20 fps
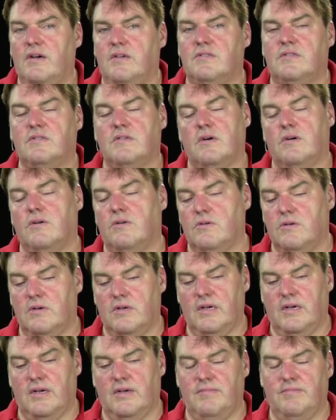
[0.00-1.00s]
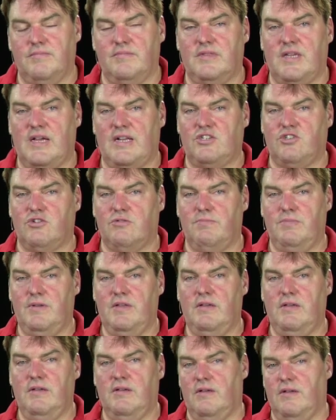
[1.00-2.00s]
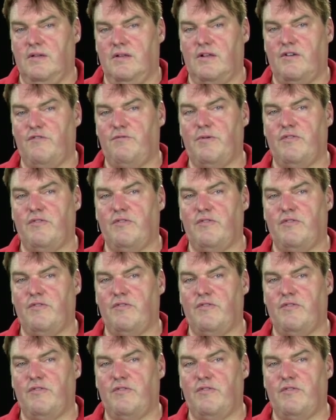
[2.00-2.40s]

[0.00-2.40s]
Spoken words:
So that should be enough